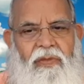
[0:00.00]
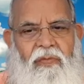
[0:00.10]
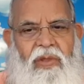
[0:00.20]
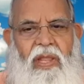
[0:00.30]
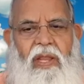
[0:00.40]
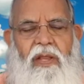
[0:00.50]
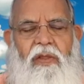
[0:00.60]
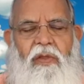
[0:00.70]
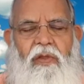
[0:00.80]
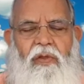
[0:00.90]
When
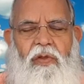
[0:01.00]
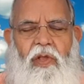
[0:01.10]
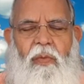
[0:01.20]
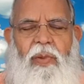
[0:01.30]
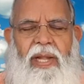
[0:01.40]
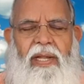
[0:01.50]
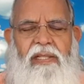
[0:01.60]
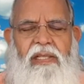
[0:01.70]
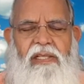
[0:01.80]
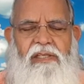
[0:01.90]
you are
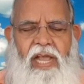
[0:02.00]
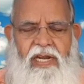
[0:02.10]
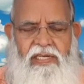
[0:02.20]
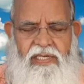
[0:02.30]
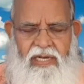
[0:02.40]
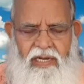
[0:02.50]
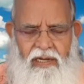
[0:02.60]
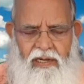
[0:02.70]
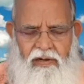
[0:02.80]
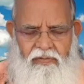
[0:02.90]
practicing Sakshi,
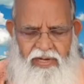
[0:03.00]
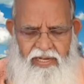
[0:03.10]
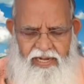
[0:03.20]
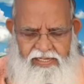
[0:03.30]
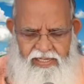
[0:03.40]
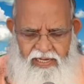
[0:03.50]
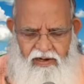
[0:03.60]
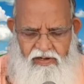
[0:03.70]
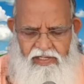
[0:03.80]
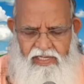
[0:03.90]
witnessing
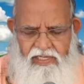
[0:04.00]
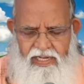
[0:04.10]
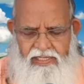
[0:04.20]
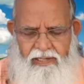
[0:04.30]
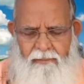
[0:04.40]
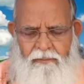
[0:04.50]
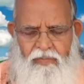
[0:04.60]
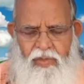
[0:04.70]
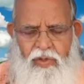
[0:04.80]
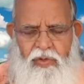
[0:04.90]
consciousness,
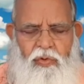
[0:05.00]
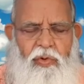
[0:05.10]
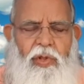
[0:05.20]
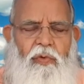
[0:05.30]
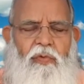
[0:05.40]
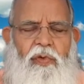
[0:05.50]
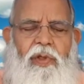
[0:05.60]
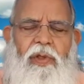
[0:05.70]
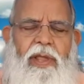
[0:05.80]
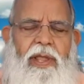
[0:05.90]
you
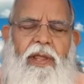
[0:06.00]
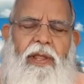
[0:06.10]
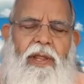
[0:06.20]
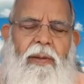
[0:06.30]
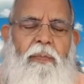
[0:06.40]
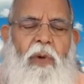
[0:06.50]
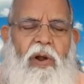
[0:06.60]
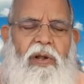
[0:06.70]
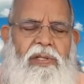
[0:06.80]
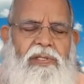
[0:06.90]
give
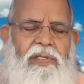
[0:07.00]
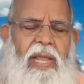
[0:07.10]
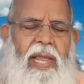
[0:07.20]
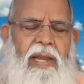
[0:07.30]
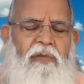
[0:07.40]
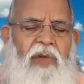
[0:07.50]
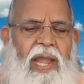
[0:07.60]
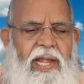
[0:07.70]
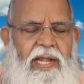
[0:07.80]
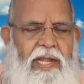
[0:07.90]
importance and
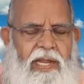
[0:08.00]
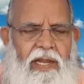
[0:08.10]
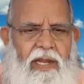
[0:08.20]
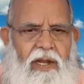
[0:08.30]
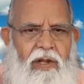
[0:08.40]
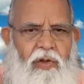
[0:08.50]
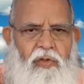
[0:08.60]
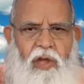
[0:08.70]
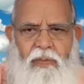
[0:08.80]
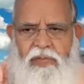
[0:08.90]
validity to
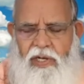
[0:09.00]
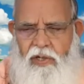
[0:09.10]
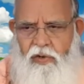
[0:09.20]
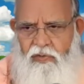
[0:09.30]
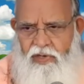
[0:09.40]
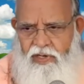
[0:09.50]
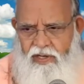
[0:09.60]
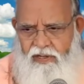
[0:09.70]
the objective world.